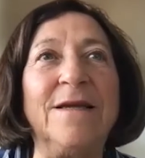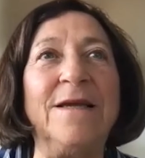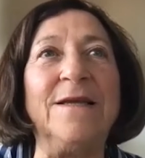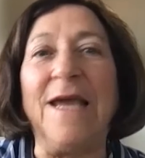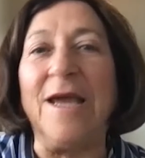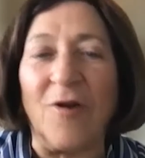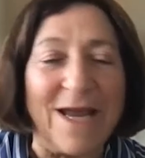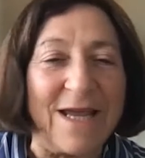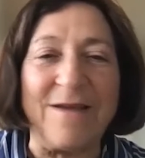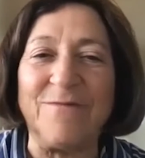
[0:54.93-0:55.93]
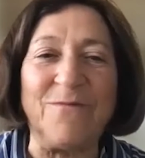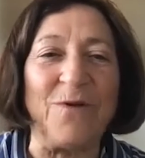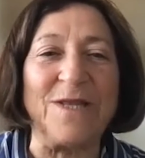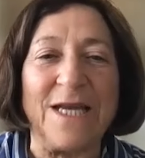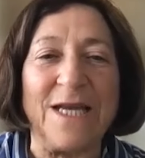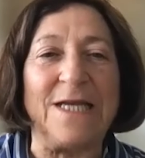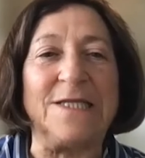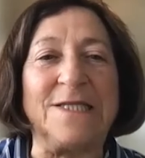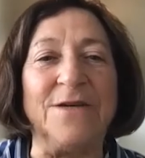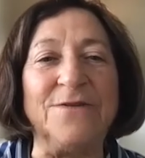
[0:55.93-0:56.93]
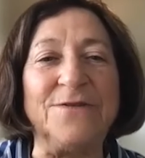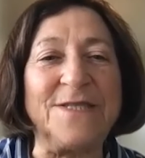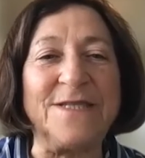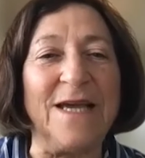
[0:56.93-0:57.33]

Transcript: hearing related issues.